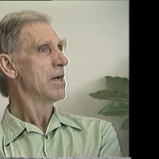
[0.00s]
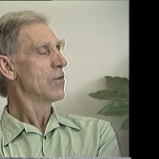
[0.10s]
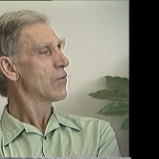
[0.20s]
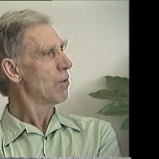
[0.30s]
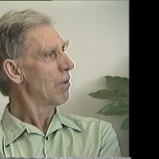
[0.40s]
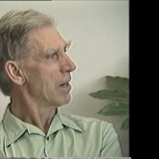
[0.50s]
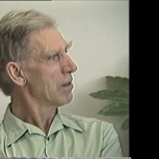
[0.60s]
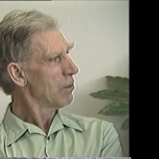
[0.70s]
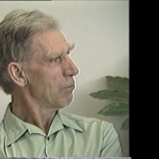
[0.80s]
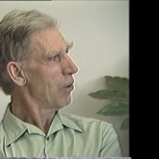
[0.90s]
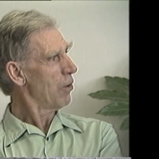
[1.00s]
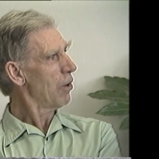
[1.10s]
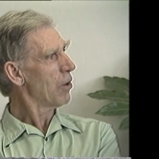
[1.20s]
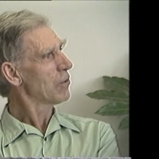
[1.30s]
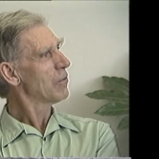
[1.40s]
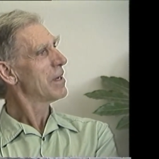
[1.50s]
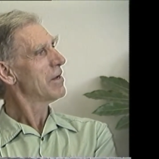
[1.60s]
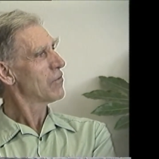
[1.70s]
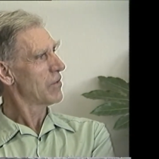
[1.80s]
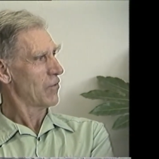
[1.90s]
and so on, were ordinary
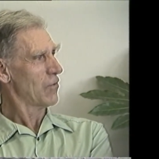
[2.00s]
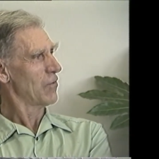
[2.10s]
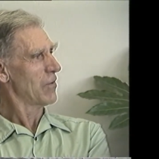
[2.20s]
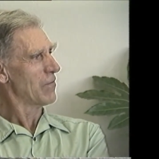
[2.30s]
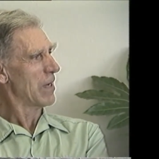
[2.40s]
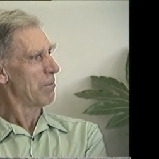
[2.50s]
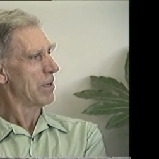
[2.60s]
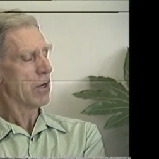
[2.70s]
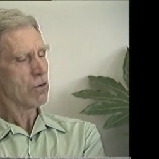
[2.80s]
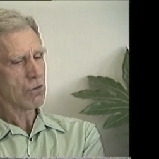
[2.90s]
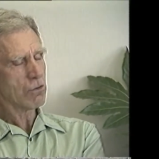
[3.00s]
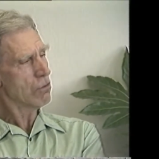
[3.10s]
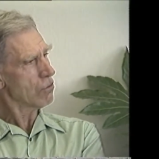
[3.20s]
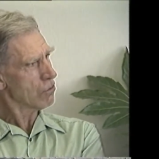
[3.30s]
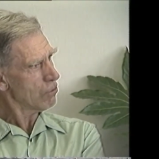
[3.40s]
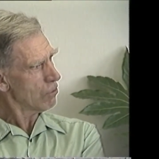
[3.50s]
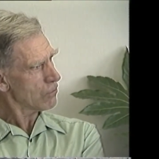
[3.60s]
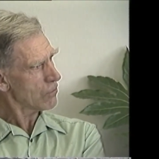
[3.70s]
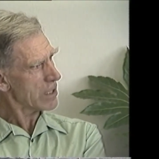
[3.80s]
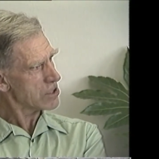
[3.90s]
citizens of Dublin, a good
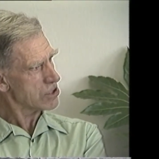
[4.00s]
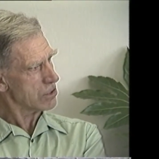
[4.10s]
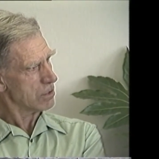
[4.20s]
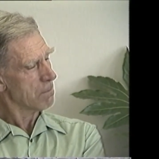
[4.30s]
cross-section.